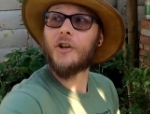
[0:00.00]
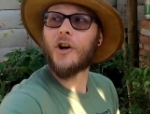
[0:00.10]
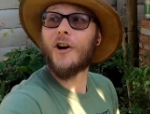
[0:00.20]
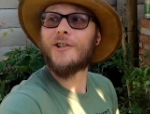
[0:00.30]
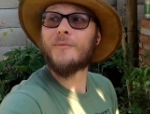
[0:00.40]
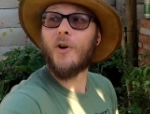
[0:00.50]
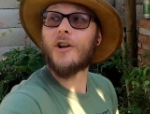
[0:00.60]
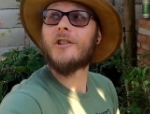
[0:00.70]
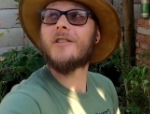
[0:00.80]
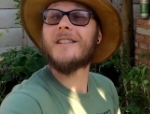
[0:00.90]
grow
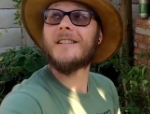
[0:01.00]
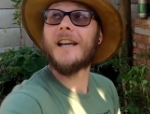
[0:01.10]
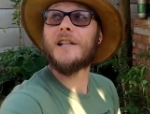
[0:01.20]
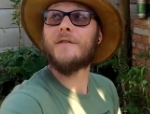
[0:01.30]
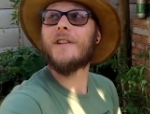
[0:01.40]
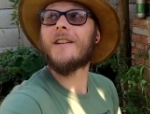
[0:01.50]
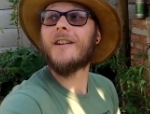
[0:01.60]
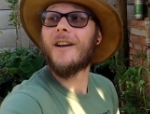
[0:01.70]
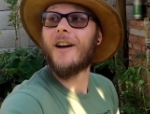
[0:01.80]
tomatoes successfully.